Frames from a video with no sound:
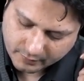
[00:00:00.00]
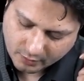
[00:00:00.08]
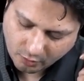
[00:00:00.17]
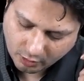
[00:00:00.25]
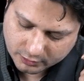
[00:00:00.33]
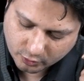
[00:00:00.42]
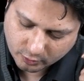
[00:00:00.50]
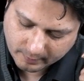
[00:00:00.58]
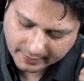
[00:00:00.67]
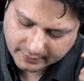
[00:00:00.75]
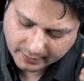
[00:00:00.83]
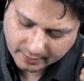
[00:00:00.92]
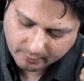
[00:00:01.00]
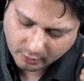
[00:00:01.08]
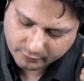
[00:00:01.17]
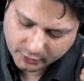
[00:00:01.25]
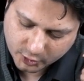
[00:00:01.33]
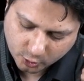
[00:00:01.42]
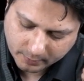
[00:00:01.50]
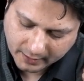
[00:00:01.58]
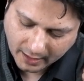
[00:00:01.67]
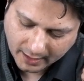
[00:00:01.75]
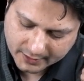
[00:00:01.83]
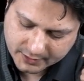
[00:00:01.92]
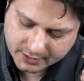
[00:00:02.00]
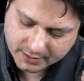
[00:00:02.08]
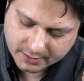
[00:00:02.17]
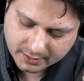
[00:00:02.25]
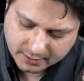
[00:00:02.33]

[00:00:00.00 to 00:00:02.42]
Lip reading: also known by the name of tube cast.